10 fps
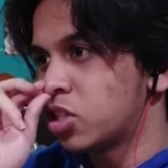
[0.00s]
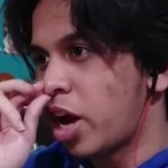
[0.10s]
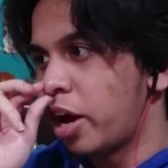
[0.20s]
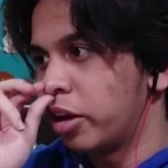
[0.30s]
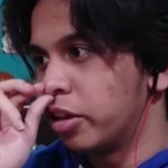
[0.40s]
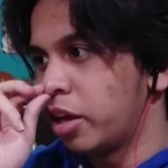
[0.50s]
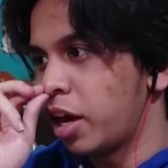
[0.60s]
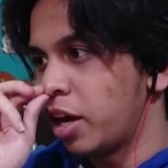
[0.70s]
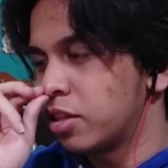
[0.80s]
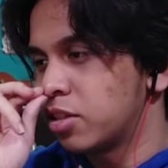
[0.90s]
child
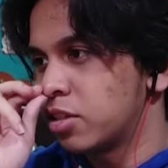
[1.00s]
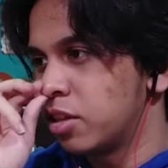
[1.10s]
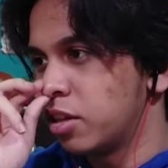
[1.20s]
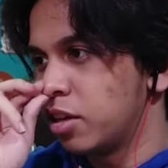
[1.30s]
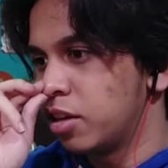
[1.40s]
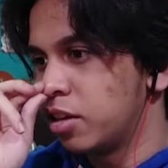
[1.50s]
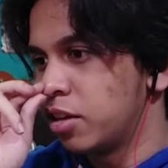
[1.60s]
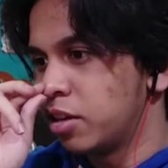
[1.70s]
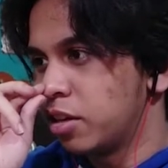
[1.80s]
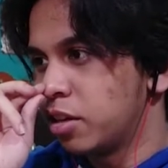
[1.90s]
hates
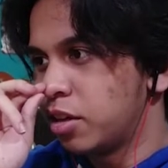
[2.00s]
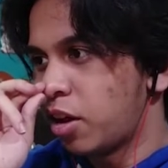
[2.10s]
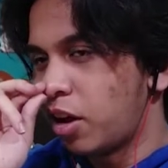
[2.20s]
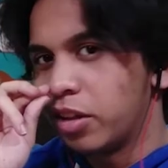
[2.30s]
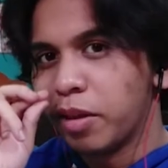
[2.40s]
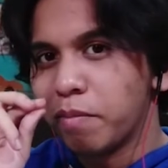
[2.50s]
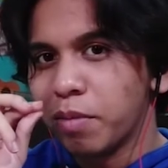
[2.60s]
the